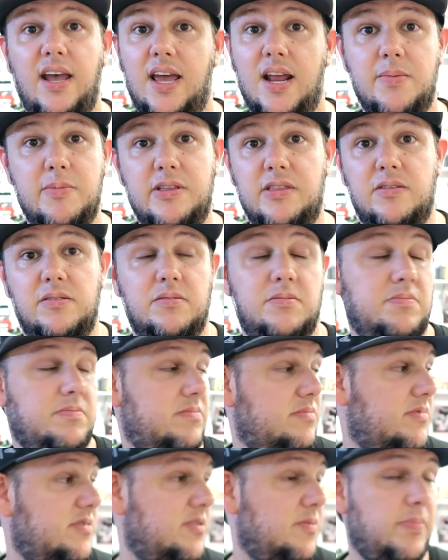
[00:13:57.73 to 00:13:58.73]
And I mean, the,
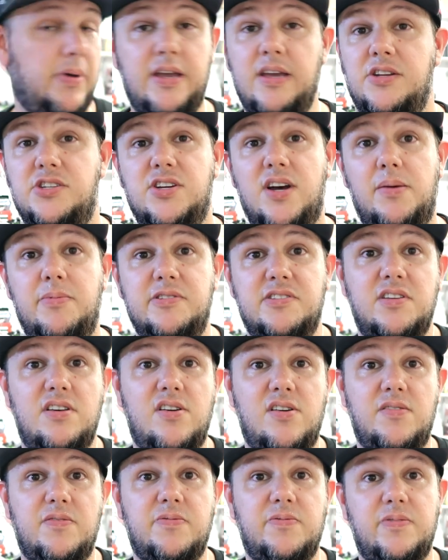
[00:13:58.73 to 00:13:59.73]
the paint job
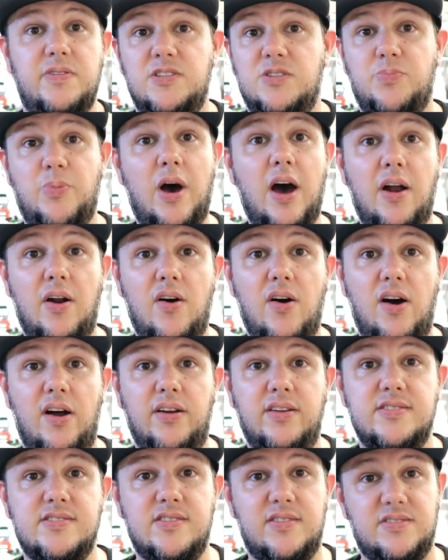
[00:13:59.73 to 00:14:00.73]
itself is spot
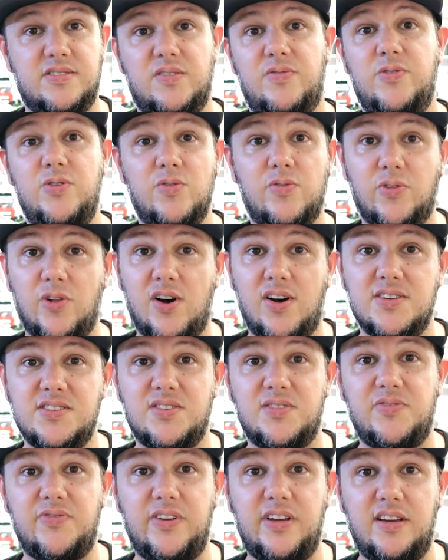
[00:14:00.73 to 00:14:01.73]
on. So there's a few
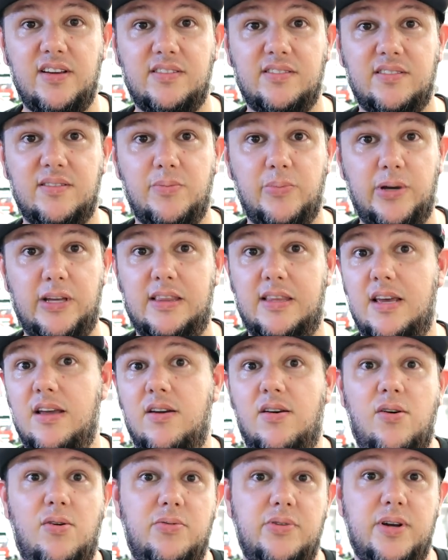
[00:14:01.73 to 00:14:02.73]
flaws they'll fix, but
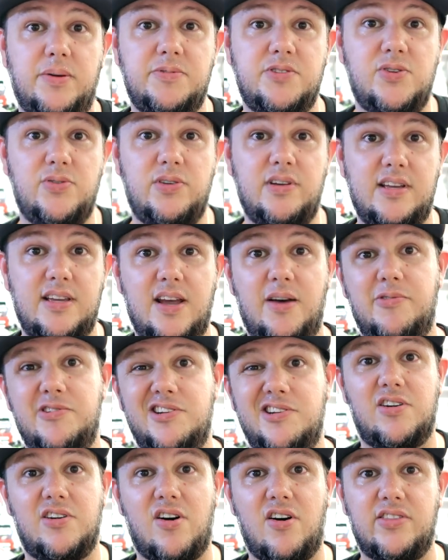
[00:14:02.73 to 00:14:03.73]
they owned up to it. Yeah,
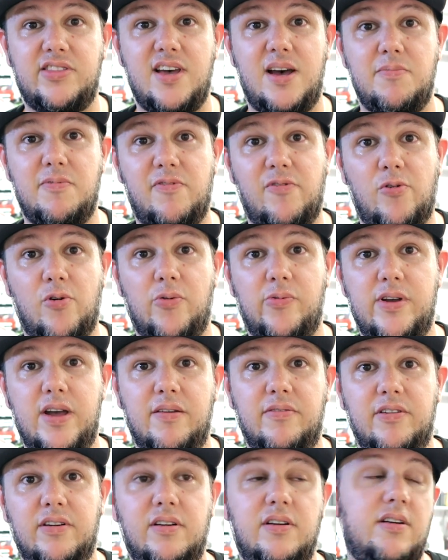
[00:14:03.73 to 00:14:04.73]
have caught that before
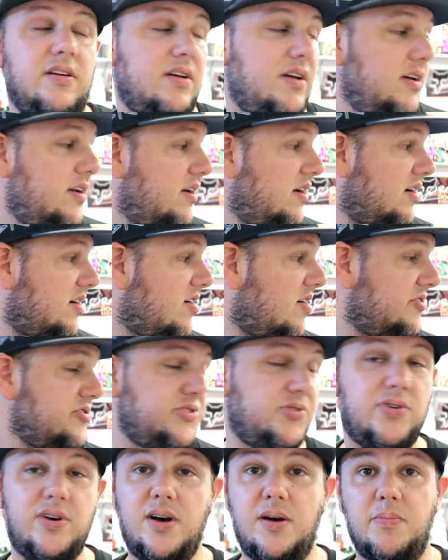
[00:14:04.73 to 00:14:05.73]
we ever
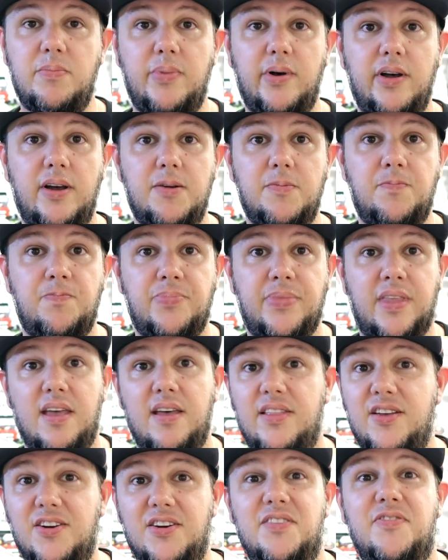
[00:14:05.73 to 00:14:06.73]
called you up, but
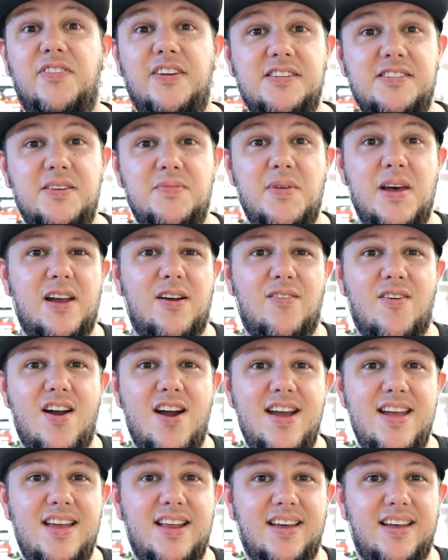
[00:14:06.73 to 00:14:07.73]
they're gonna fix it, make it
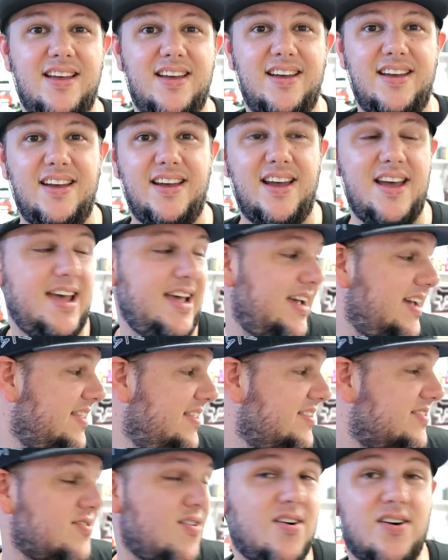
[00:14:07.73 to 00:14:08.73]
right.
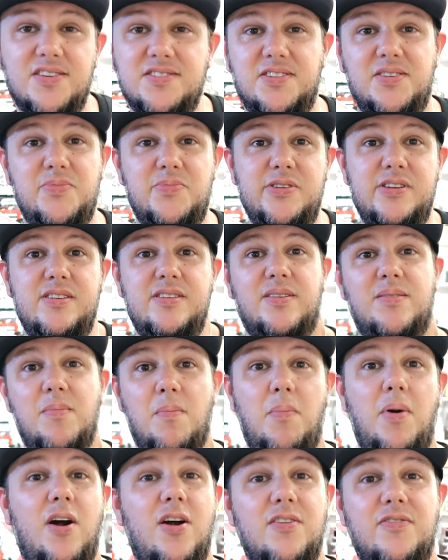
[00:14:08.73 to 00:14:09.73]
And this car is gonna be
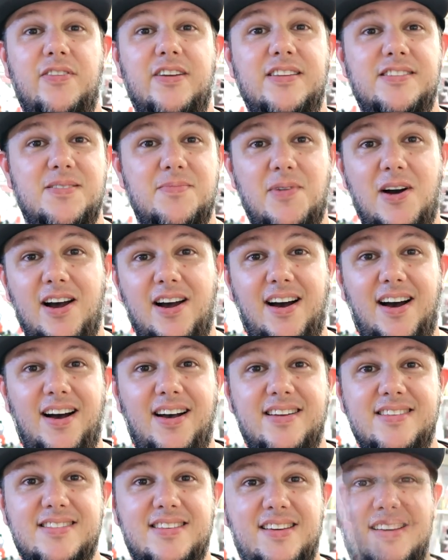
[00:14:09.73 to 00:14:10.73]
perfect in my
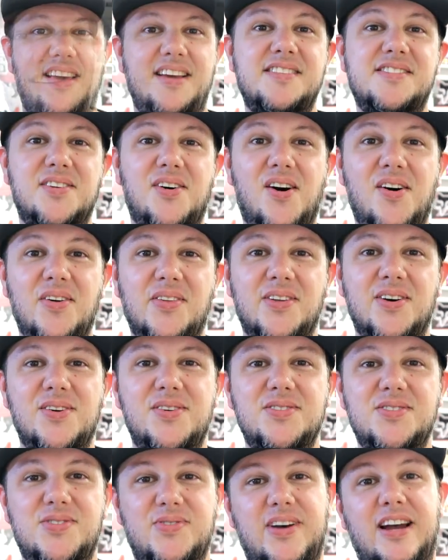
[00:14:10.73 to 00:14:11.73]
eyes. Thanks to all of
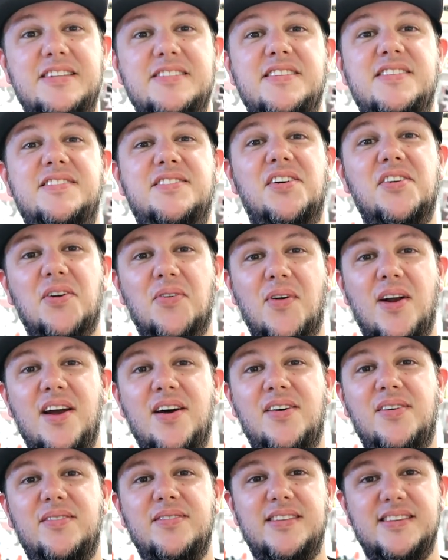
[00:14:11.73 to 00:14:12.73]
those who actually stuck
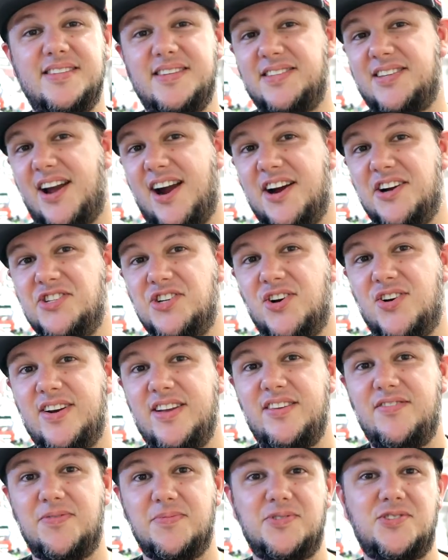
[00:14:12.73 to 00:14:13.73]
around this entire
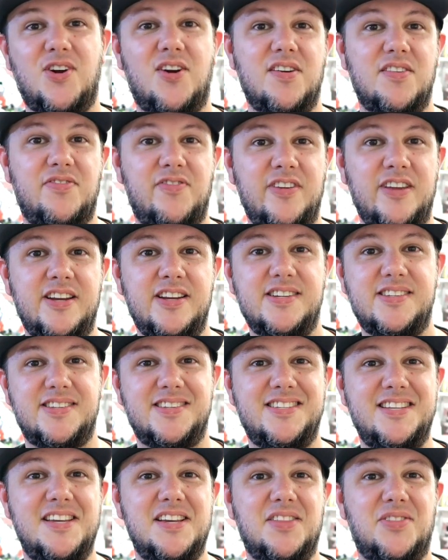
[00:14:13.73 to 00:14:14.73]
journey from start to finish
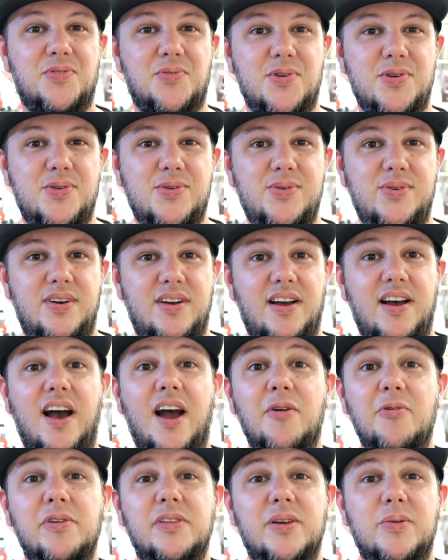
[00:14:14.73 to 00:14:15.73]
to see it through.
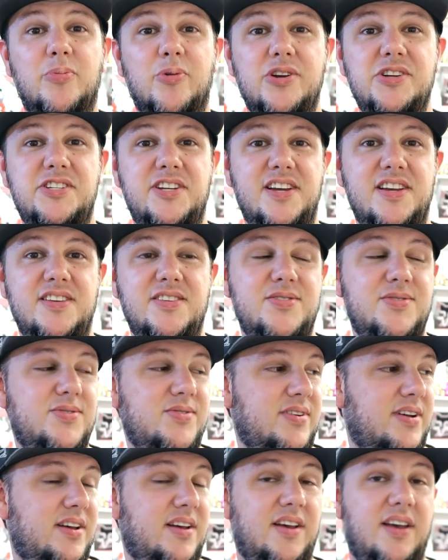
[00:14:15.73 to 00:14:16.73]
I really appreciate
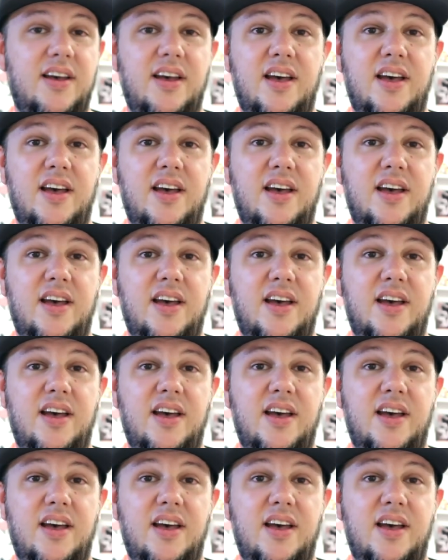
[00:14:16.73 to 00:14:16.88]
you.